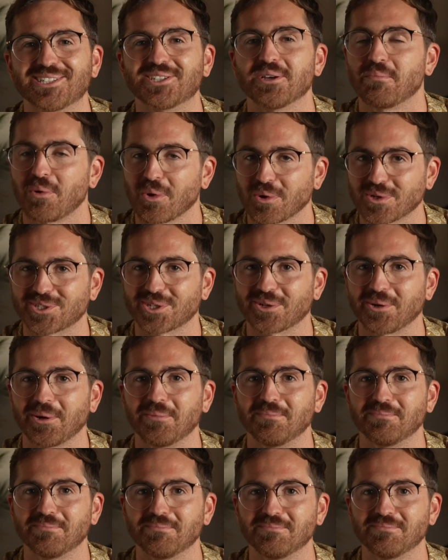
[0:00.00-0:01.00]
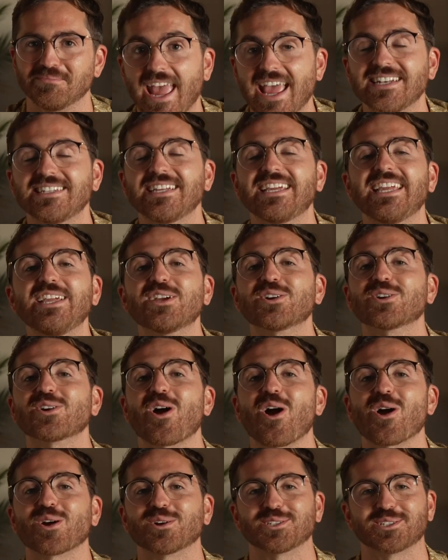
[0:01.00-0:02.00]
to Portugal. And here
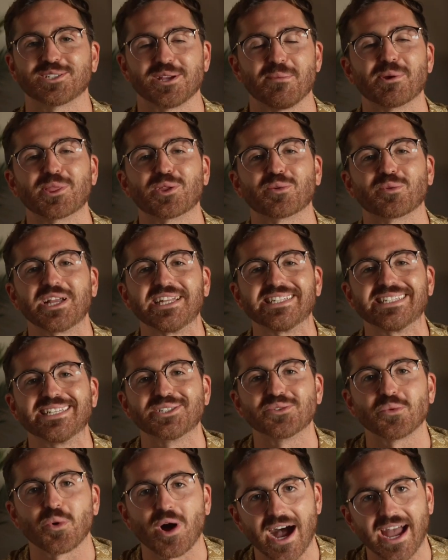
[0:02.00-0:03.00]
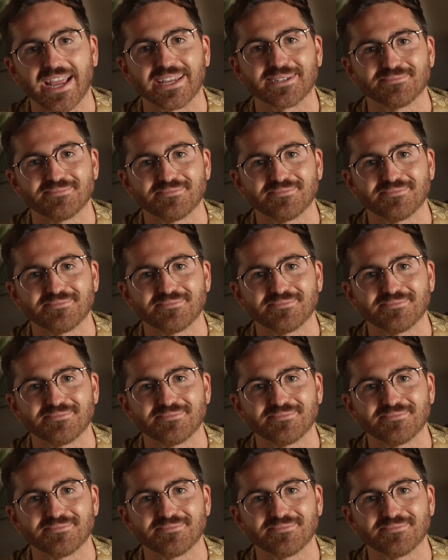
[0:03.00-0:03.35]
are some of the reasons why.